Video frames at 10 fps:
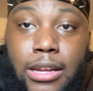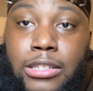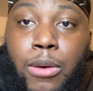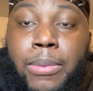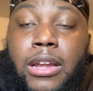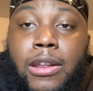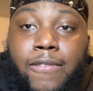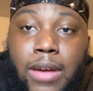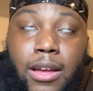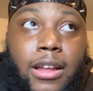the, it's gonna be a,
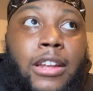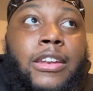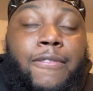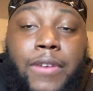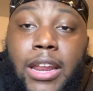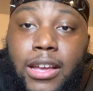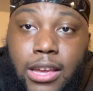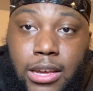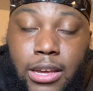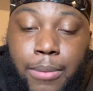a Davidic
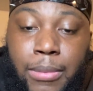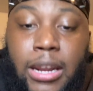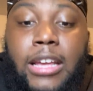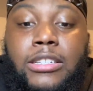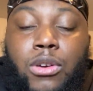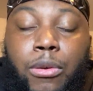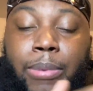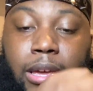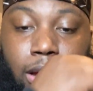king, meaning he's gonna be